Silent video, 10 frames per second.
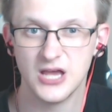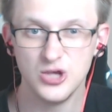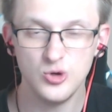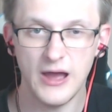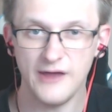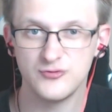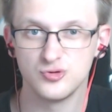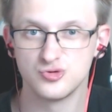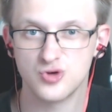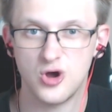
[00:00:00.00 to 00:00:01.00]
You have to
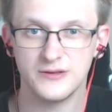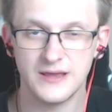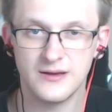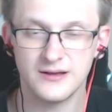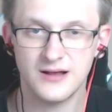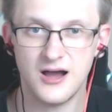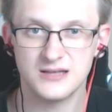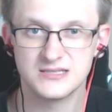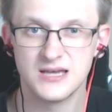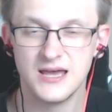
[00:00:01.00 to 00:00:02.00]
draw the cards